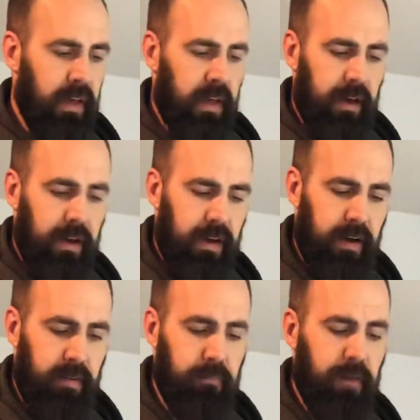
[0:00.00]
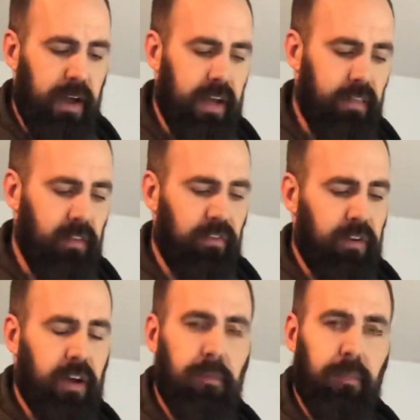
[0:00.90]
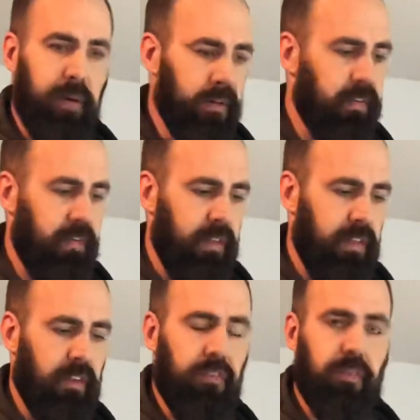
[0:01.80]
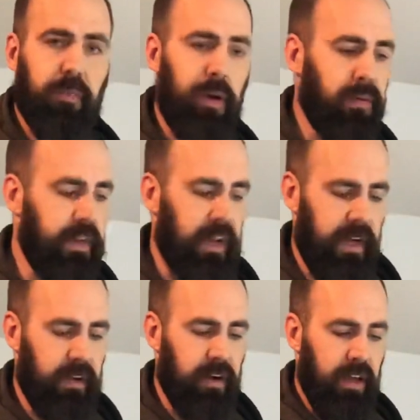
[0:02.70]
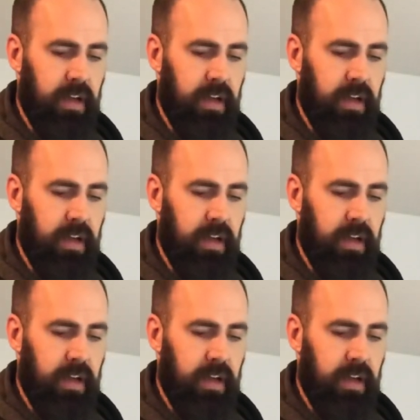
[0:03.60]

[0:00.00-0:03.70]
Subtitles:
I got this for a couple bucks. This for probably $1.